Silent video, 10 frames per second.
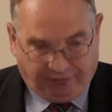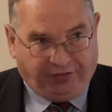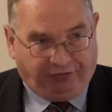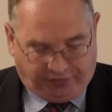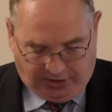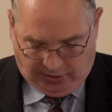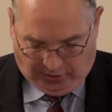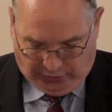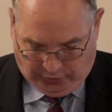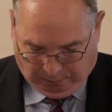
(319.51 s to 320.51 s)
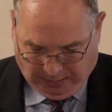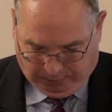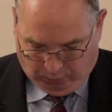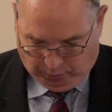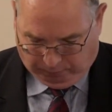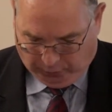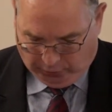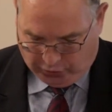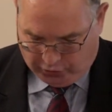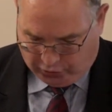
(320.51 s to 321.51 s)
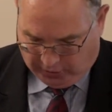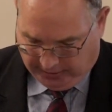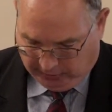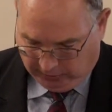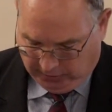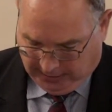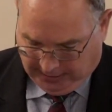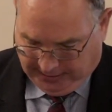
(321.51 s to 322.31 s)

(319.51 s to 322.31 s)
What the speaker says: 1,500 people were brought to trial.